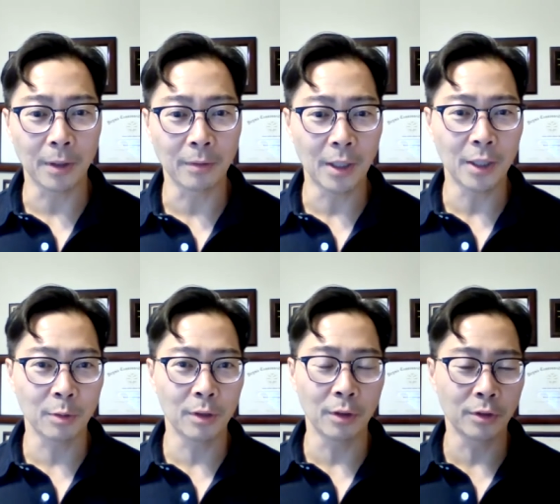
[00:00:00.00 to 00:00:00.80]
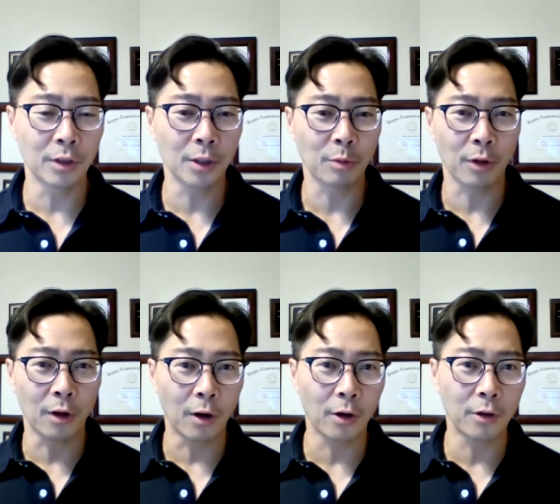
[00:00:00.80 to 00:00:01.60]
And it's one of those things where the
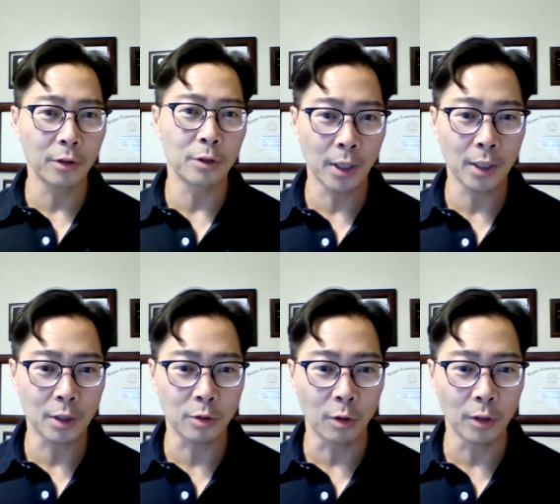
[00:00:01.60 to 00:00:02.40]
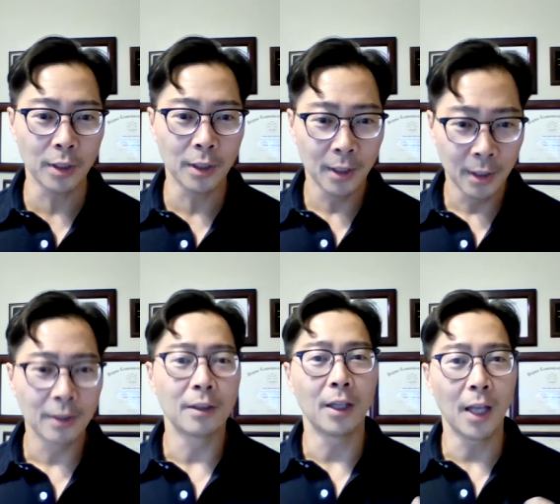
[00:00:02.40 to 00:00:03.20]
harder you try to control it,
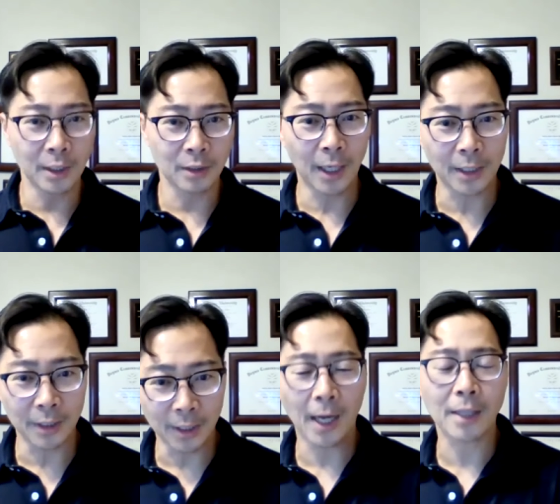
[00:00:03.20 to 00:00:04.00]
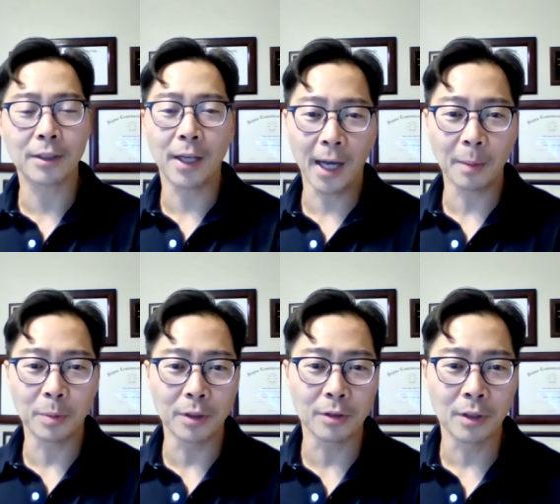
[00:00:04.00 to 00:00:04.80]
the less likely it actually
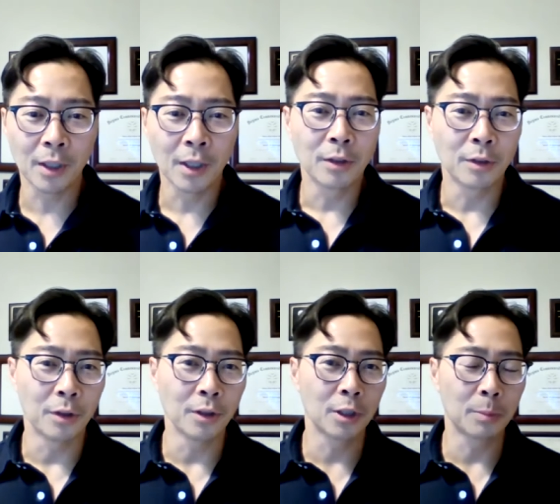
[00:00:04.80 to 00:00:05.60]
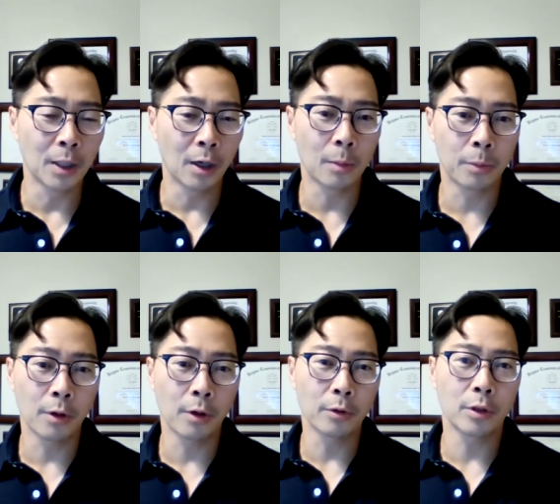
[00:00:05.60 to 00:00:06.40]
happens. So this has been our
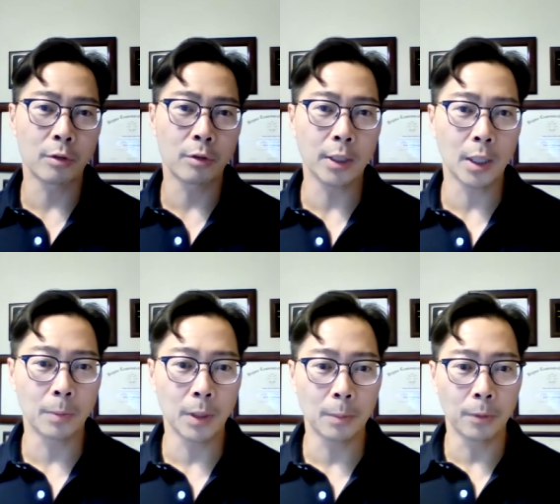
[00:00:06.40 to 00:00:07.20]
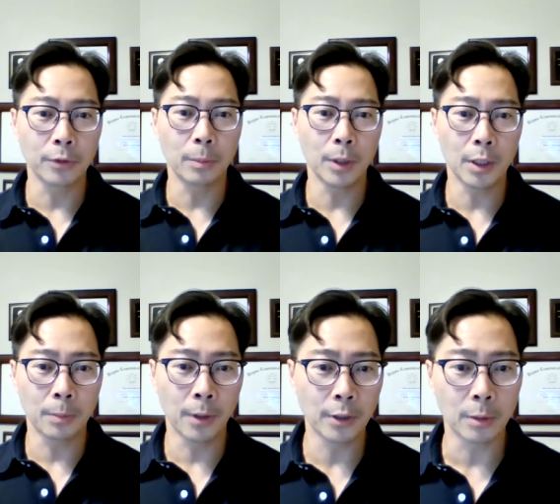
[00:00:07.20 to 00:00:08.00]
approach, to try to get people to be in the
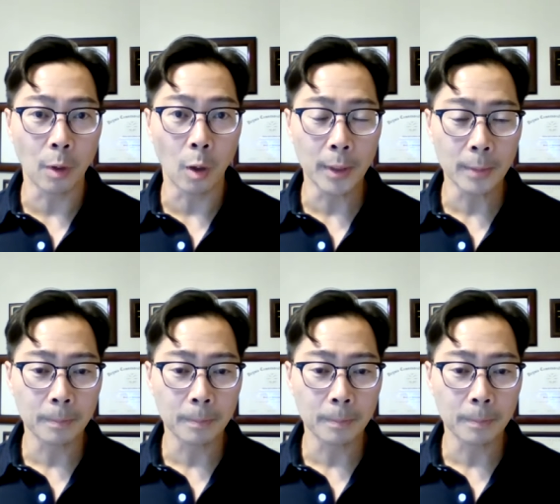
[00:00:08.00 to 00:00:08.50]
present moment,